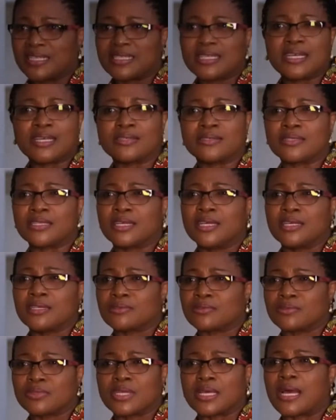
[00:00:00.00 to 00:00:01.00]
they're
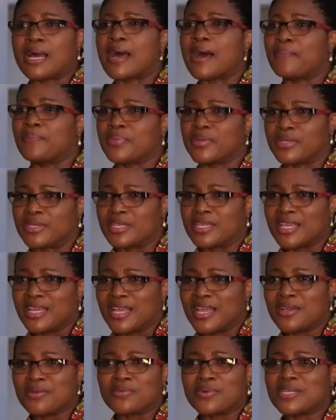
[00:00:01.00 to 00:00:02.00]
happy.
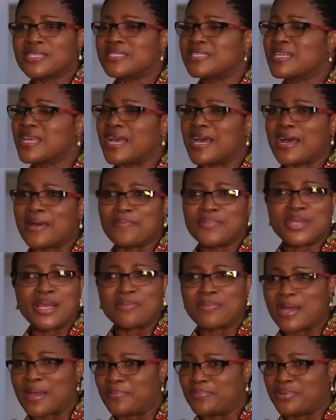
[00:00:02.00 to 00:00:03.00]
And once they are happy,
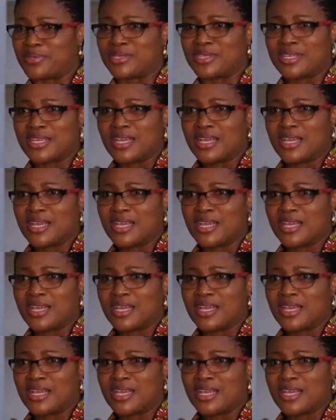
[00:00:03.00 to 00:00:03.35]
I'm happy.